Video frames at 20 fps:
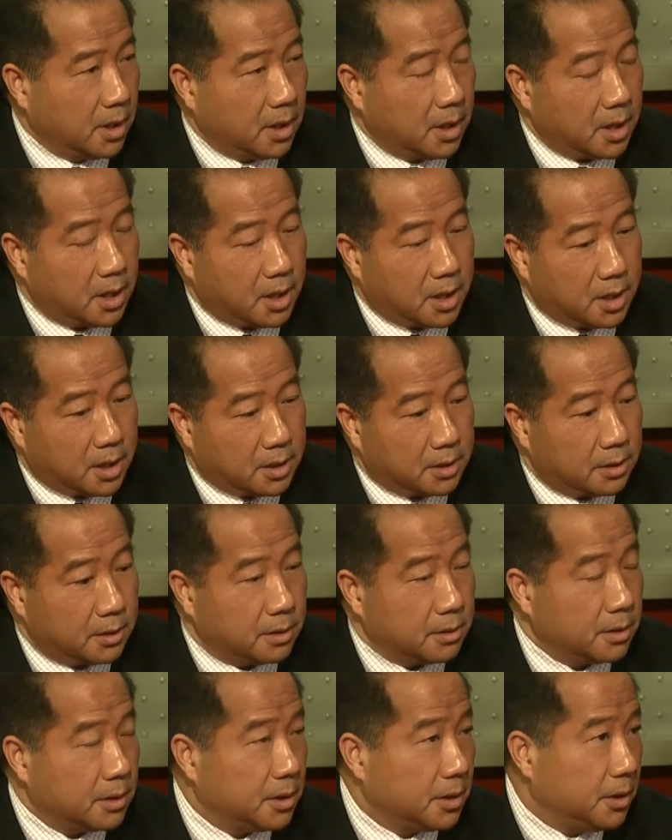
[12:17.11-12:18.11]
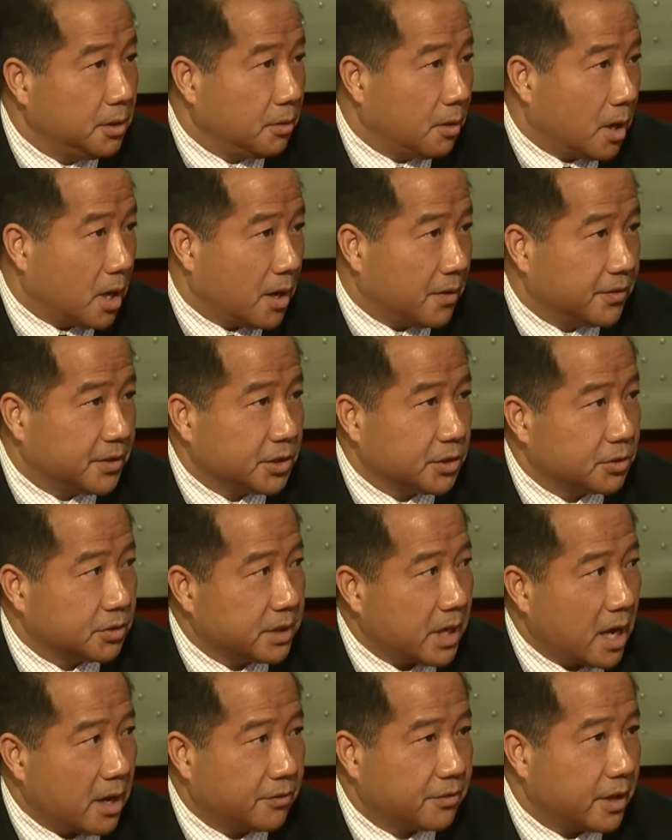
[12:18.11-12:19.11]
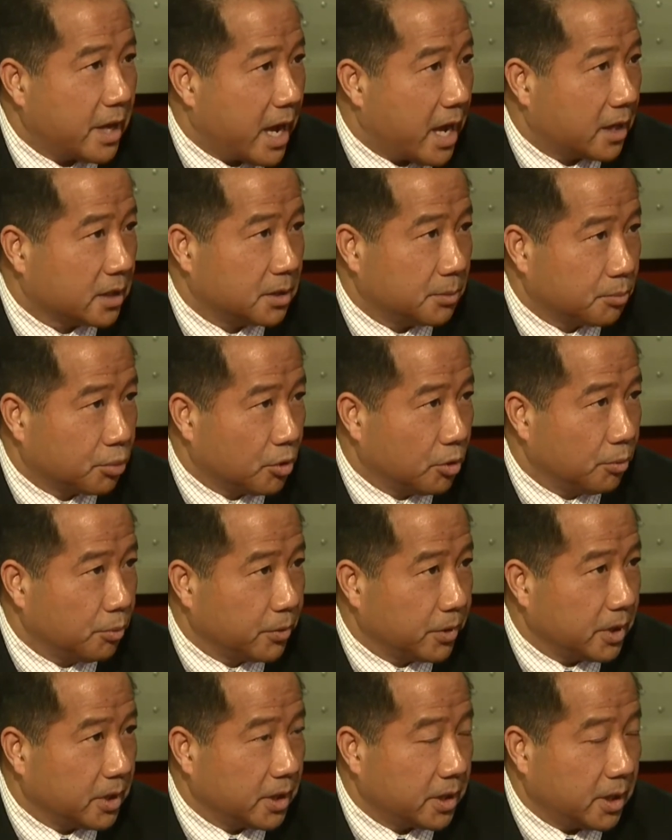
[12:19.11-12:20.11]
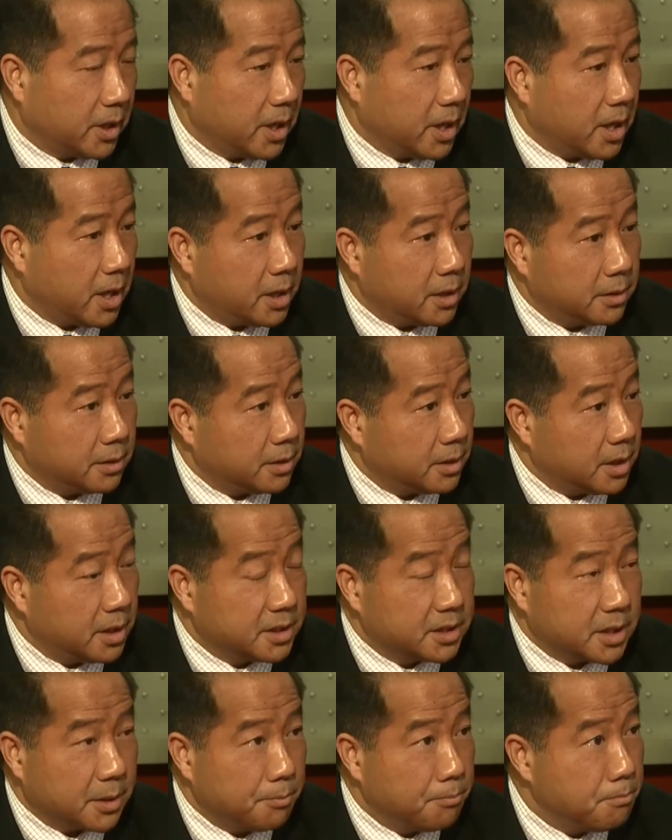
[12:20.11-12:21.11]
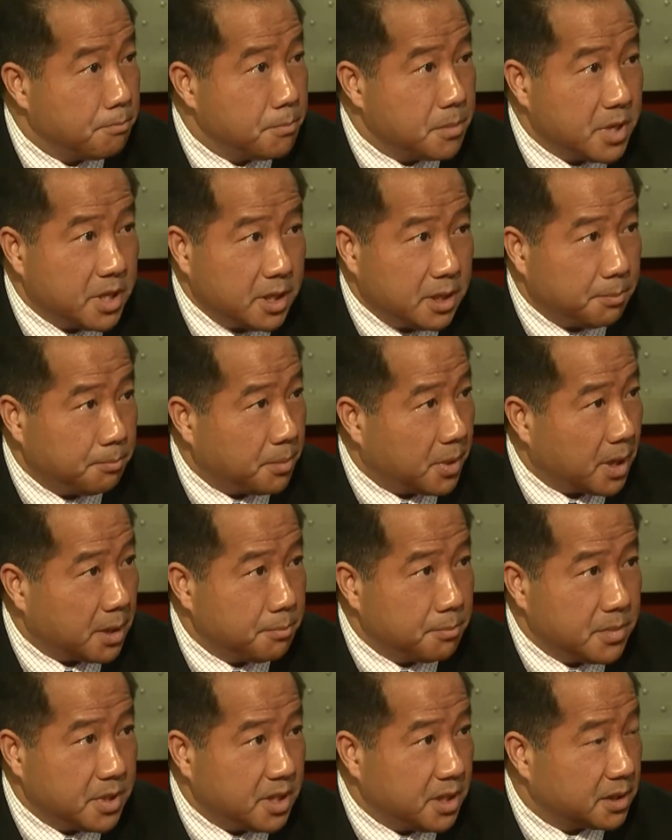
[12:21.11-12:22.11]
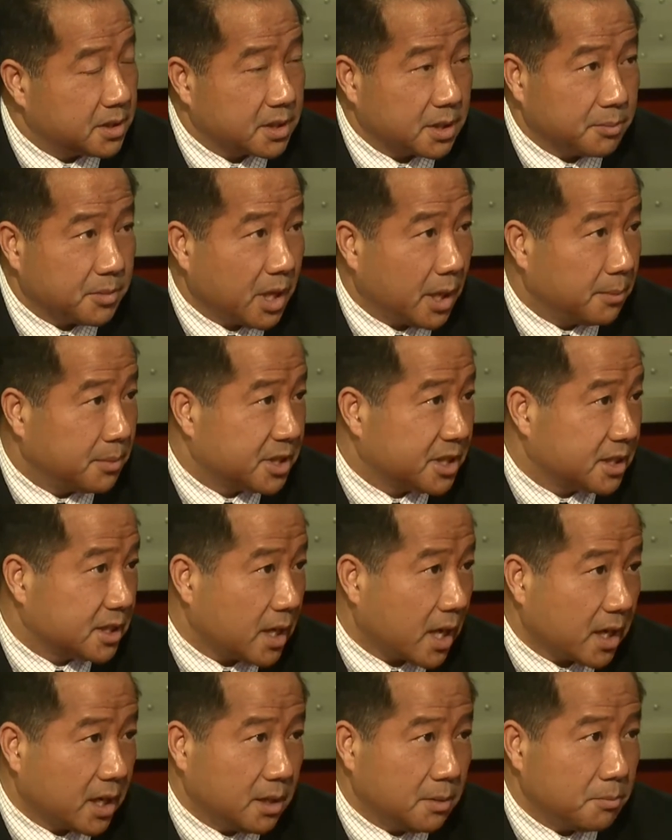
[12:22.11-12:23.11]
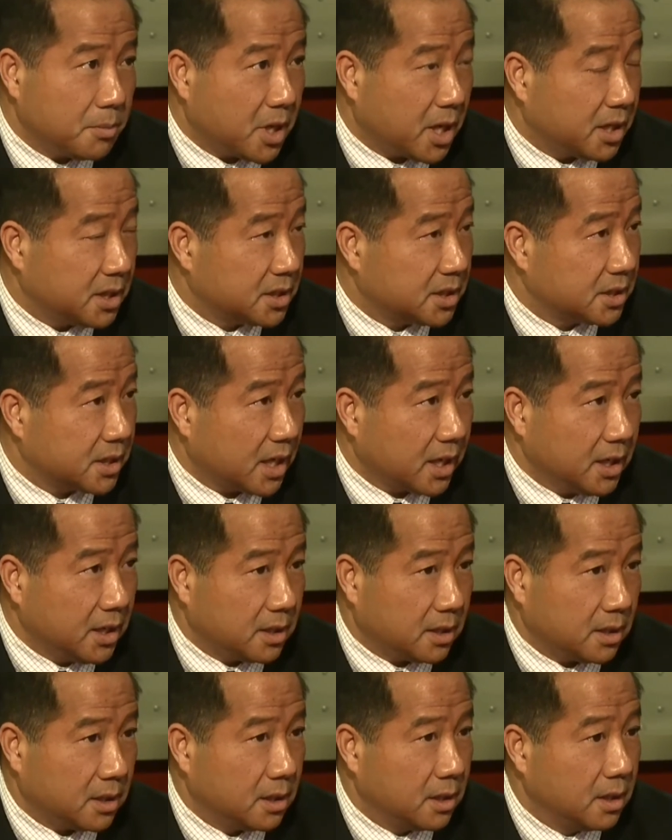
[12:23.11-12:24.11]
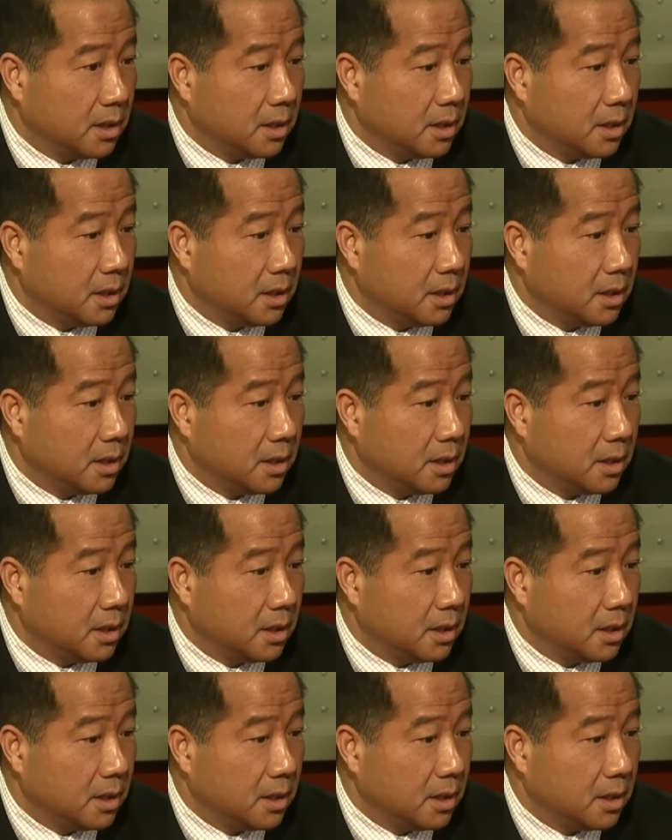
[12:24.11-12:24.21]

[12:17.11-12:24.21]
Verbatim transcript: And you know, officers have to act appropriately. And it's a minute by minute, sometimes second by second